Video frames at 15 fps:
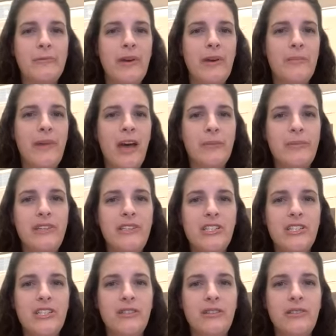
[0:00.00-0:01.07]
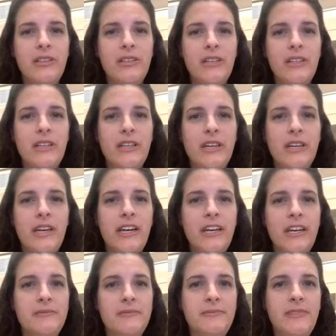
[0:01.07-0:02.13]
I'm happy to
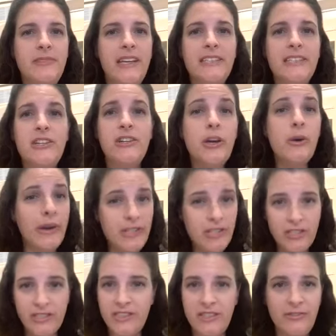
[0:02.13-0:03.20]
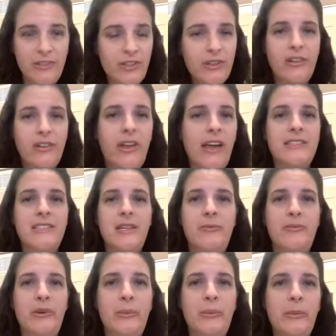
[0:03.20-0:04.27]
answer any questions. If you collect some
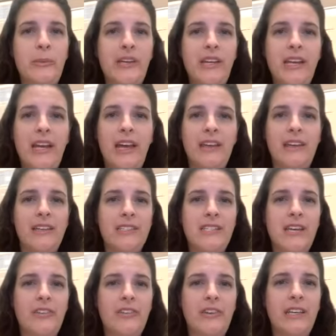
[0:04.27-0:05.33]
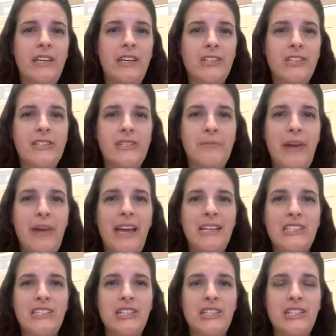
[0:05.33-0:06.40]
from your meeting, I can definitely get you some
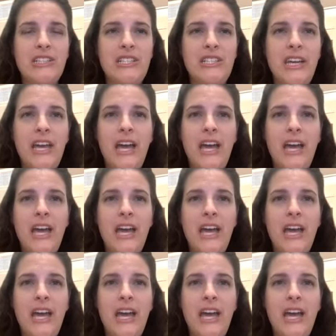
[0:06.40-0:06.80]
answers.